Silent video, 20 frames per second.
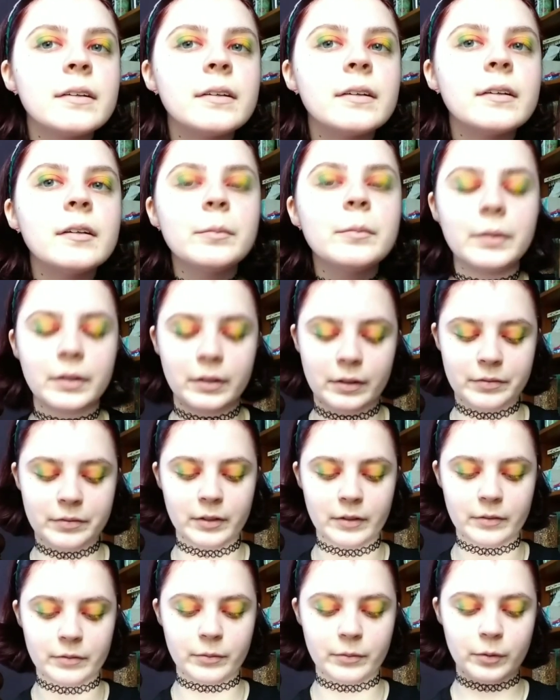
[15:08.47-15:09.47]
I hope I left
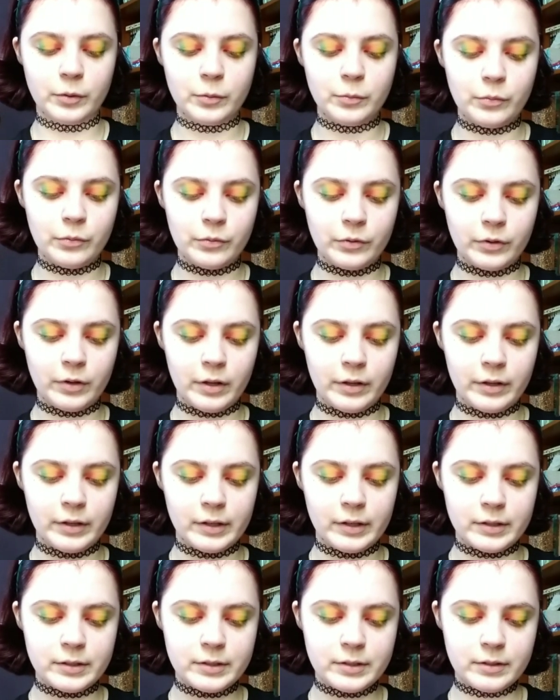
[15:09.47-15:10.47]
enough room for all of
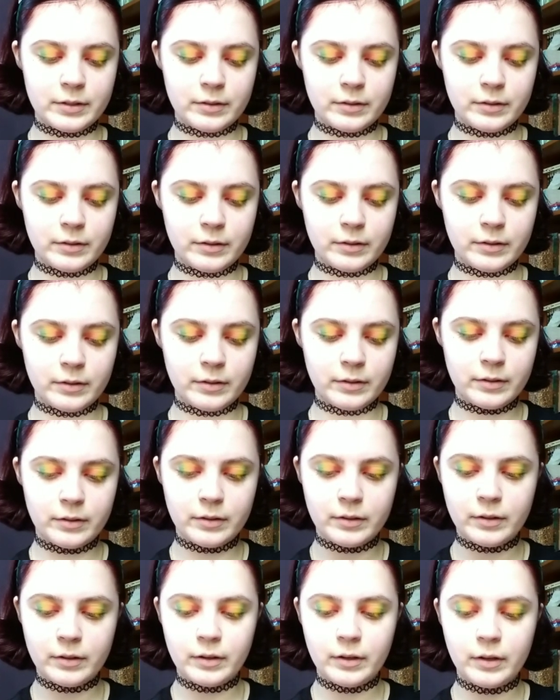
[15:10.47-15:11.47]
this.
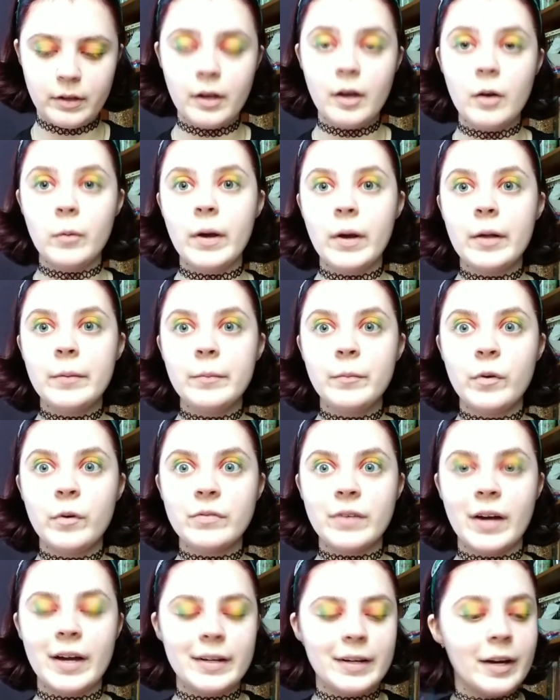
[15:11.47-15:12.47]
Well, we'll
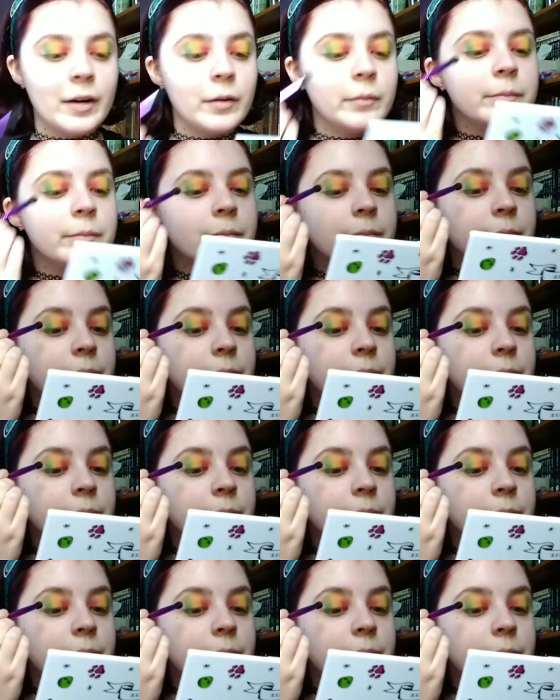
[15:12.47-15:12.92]
find out.